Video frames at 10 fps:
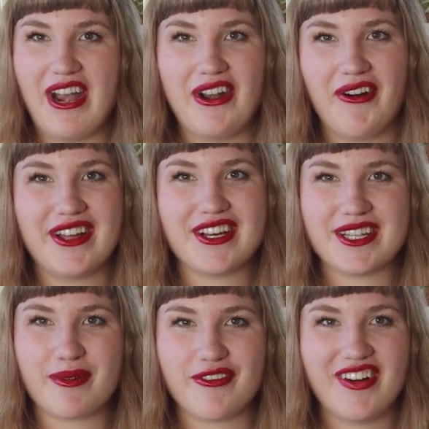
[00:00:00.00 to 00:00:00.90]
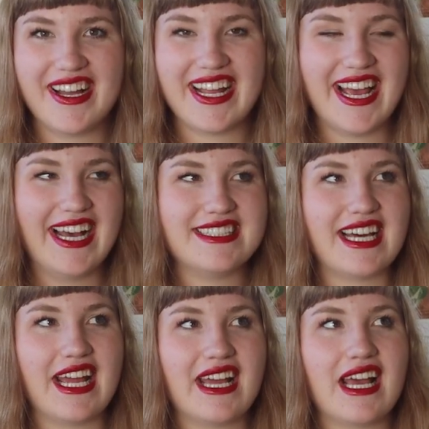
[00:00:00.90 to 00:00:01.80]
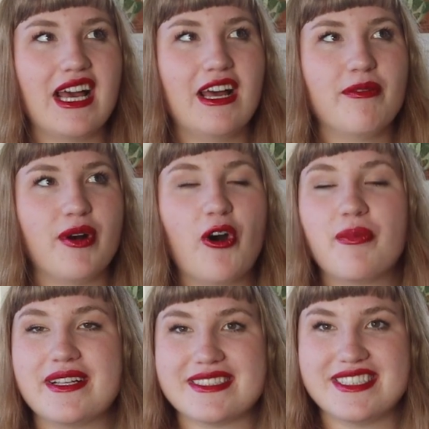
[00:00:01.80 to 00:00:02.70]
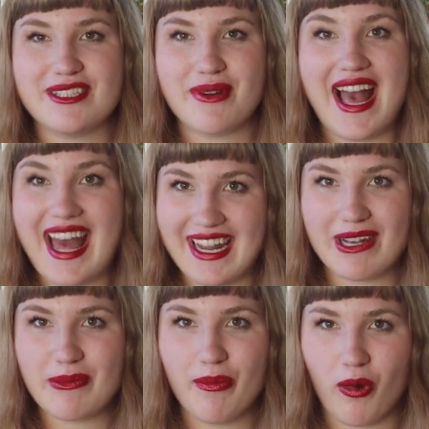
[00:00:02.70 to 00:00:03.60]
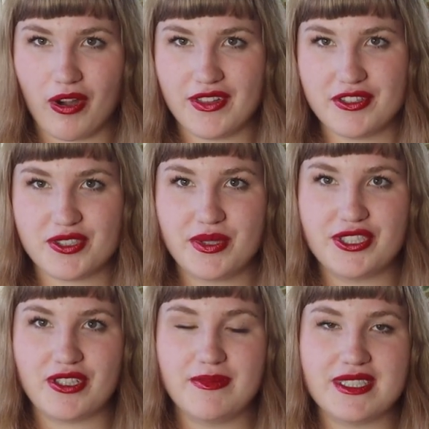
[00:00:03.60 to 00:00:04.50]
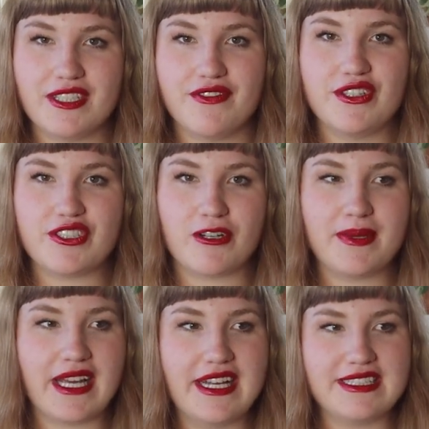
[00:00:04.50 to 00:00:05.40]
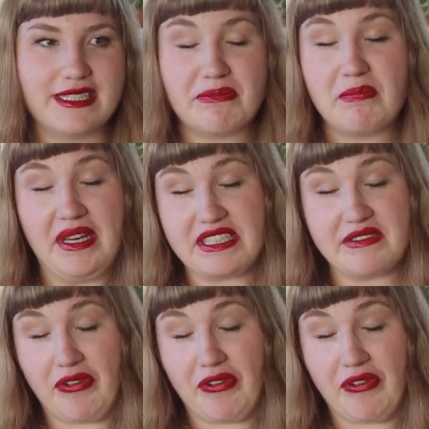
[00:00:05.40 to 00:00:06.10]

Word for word: I don't know, I thought they were fun, and I am hoping to edit more of those Twitch streams in the future because it makes